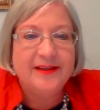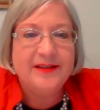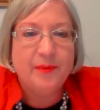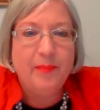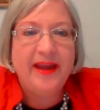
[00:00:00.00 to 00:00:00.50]

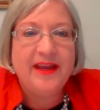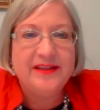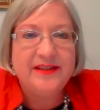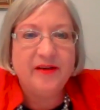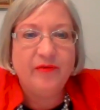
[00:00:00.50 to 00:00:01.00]
to make a
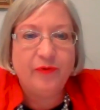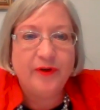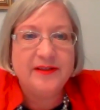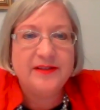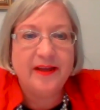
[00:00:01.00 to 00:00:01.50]

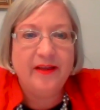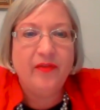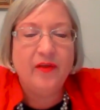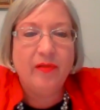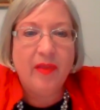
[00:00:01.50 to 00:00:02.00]
difference in
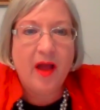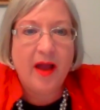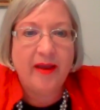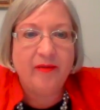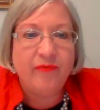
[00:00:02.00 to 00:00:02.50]
the
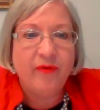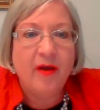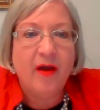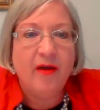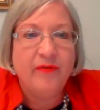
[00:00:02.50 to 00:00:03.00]
life
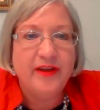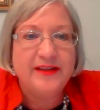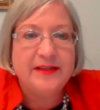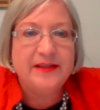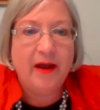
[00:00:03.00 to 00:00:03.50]
of an
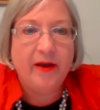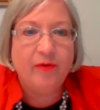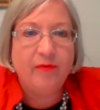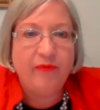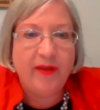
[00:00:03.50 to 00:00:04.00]
entire
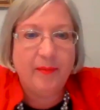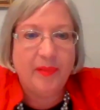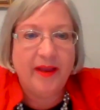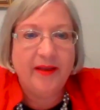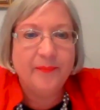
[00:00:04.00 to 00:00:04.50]

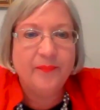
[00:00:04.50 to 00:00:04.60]
family.